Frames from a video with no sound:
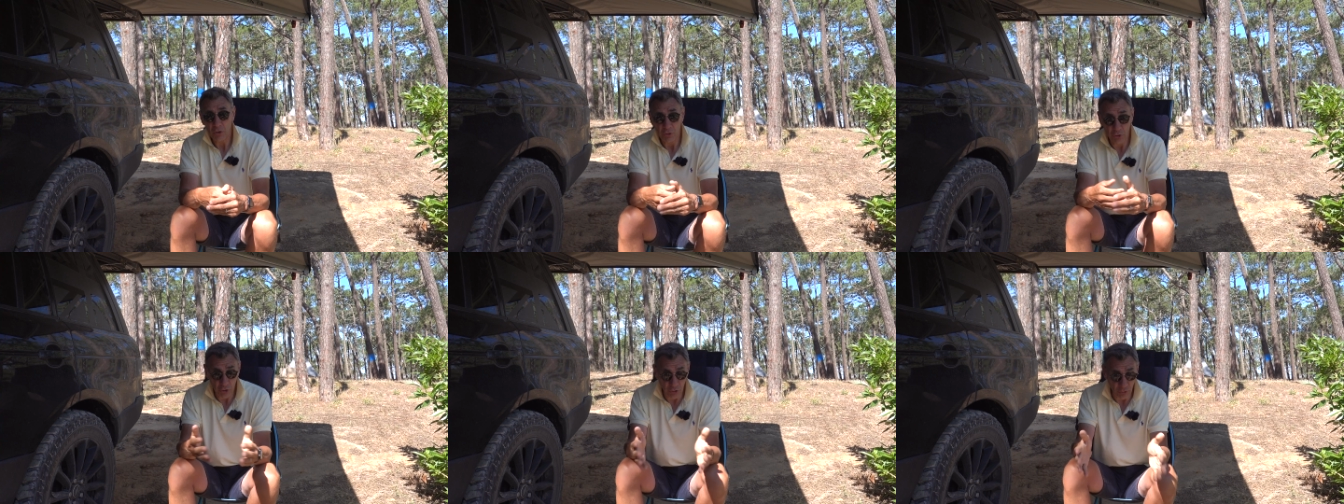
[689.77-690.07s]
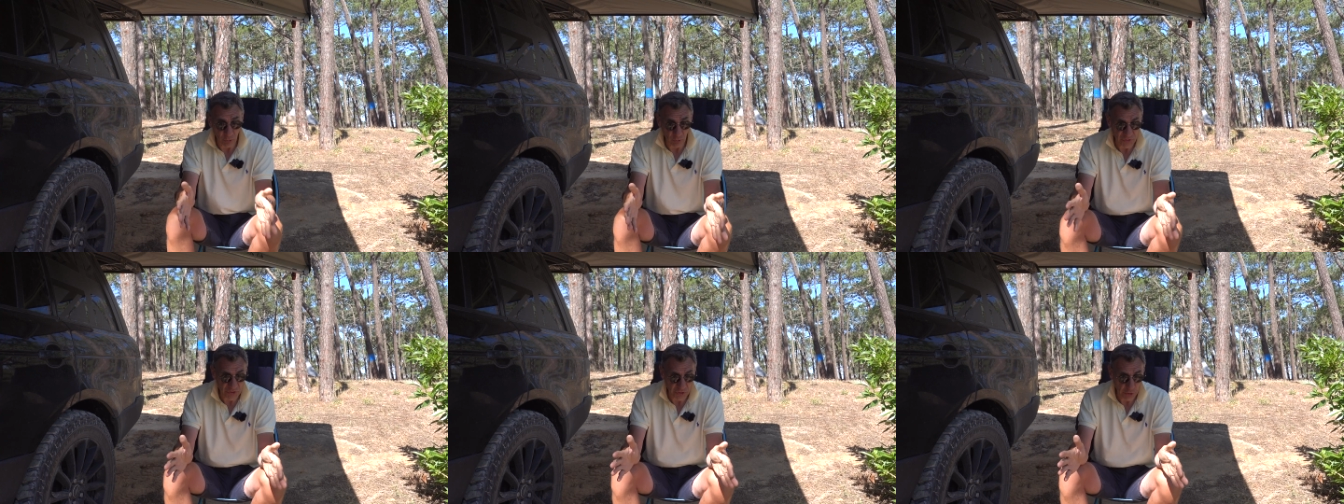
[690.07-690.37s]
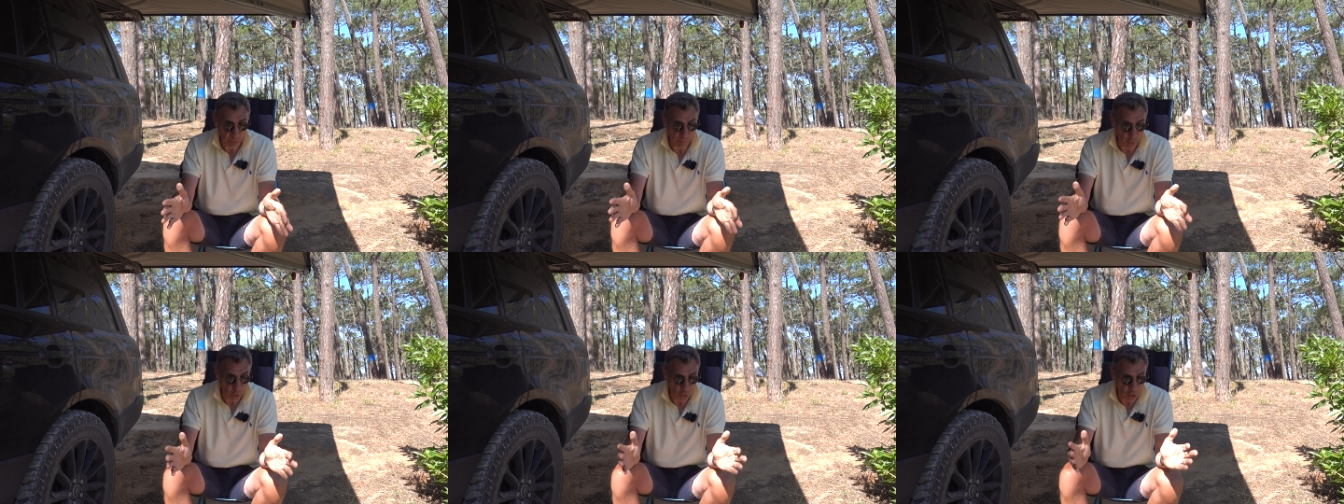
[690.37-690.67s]
You can
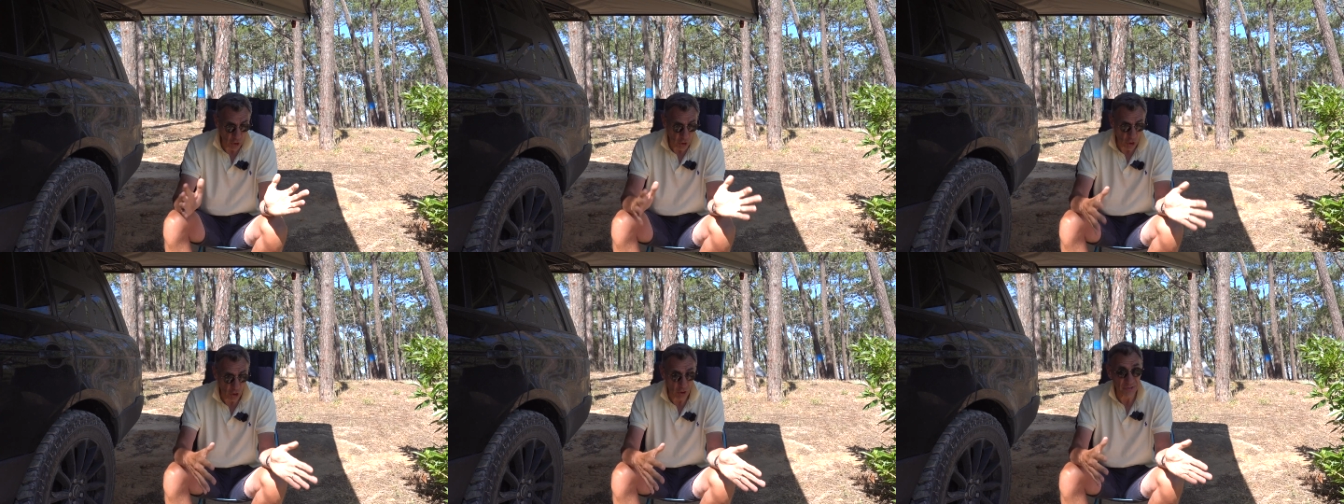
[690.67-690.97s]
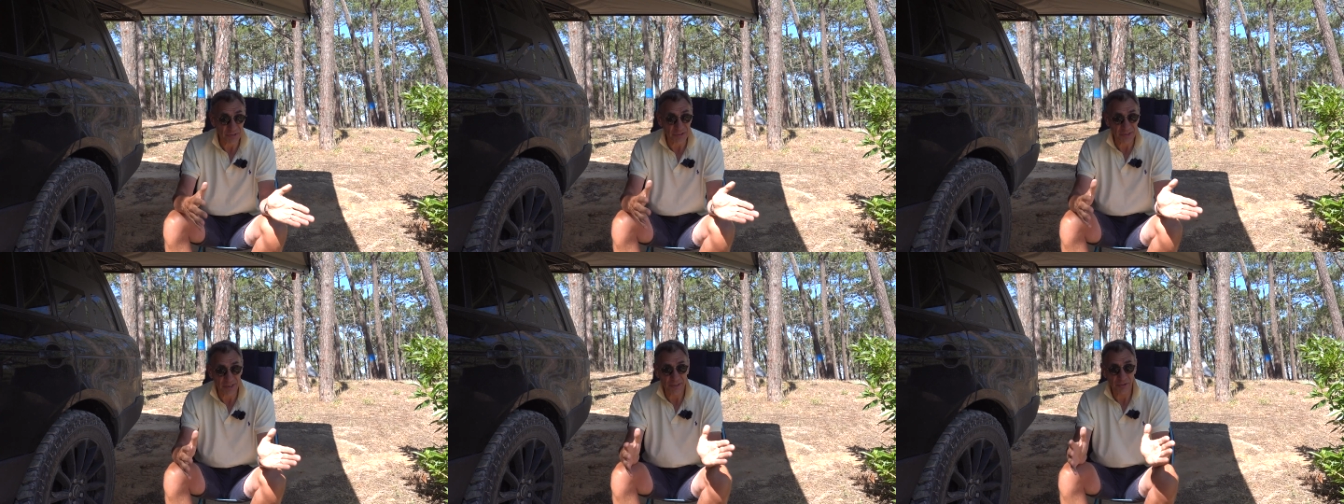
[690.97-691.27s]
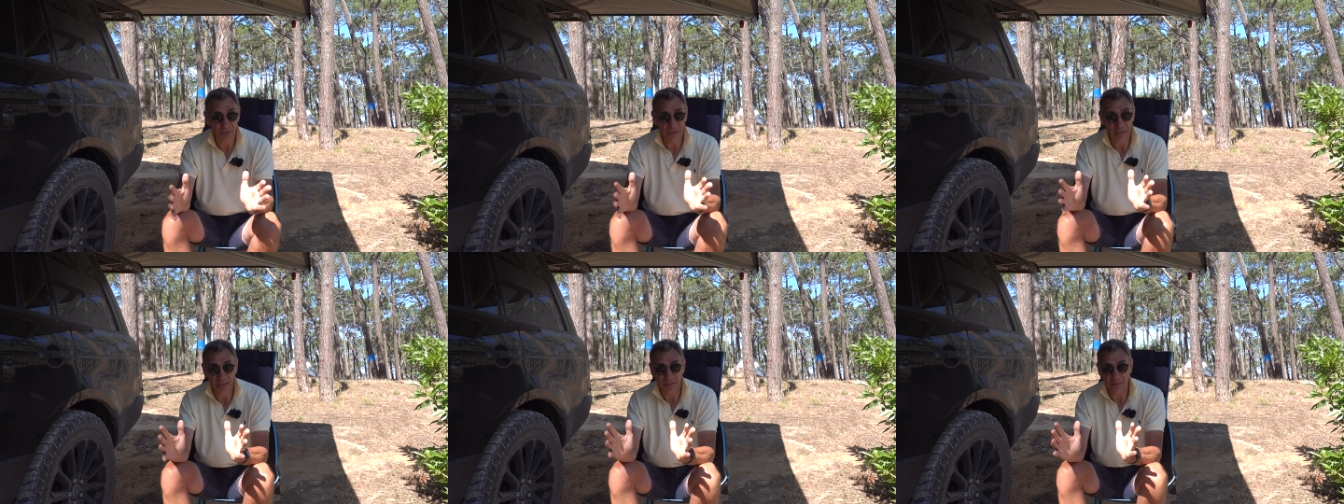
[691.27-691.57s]
also put cots
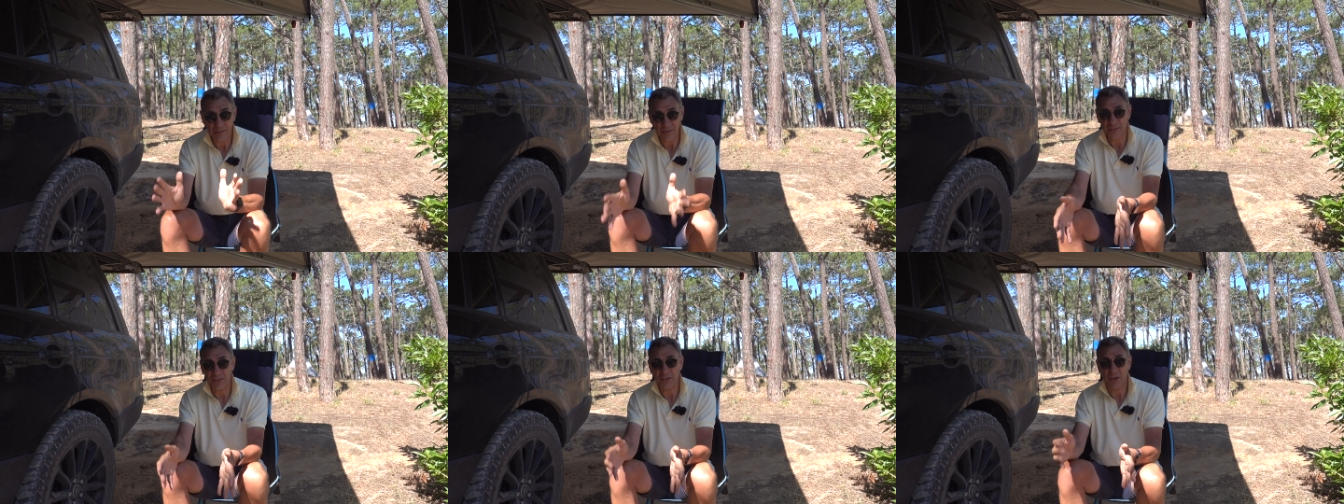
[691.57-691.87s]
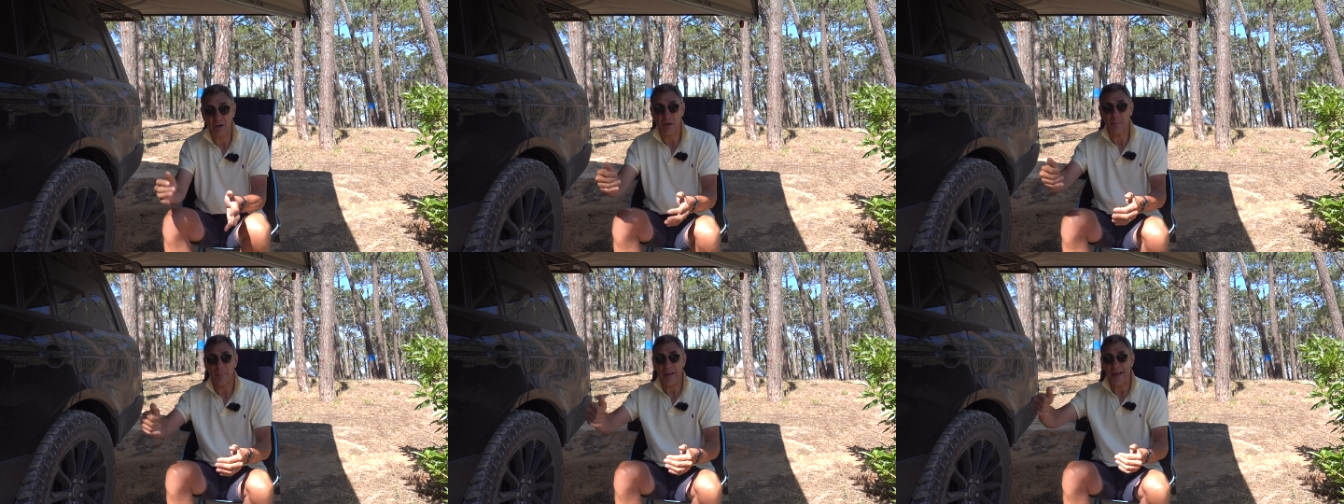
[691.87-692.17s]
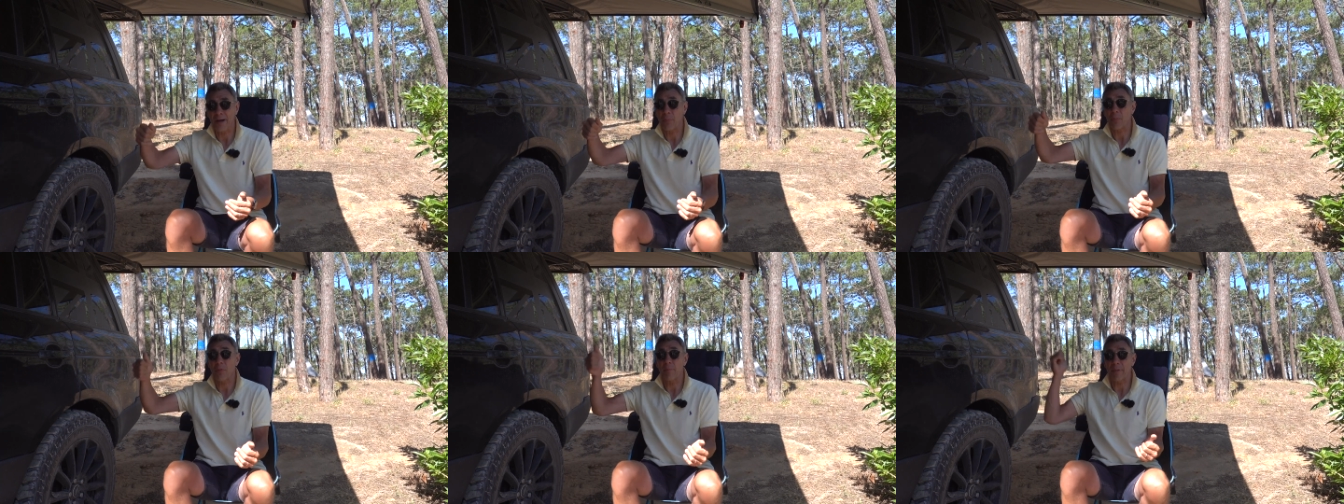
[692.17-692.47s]
underneath a tarp
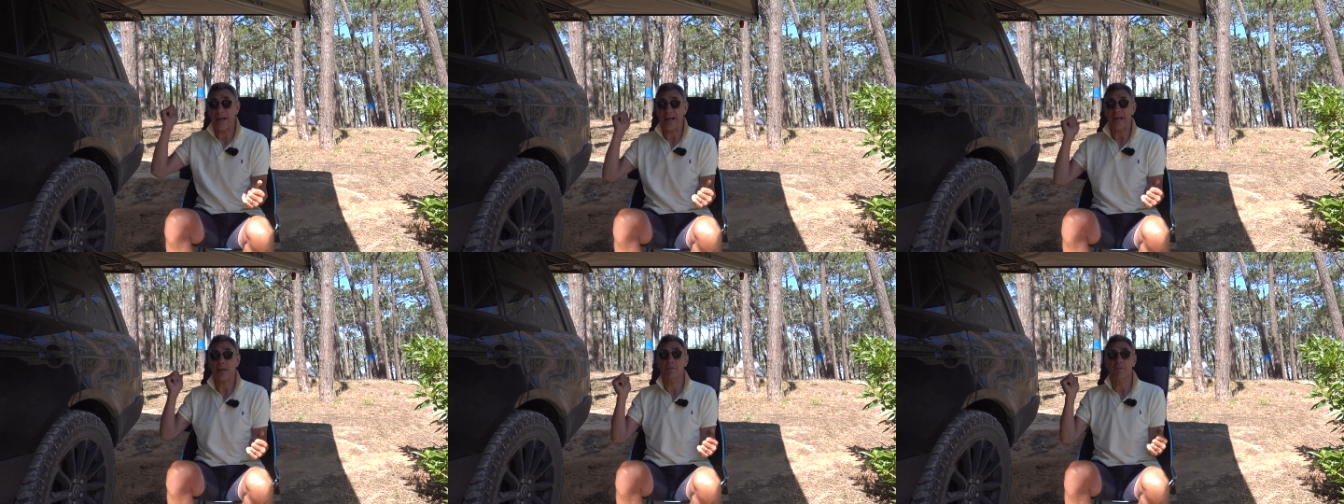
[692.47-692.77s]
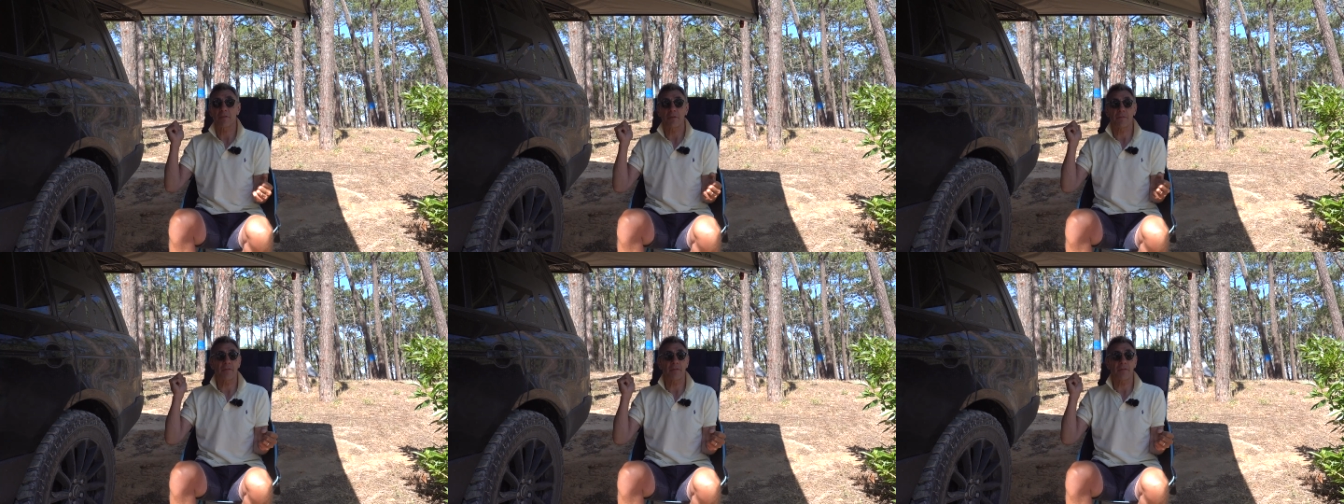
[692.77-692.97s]
out the back of your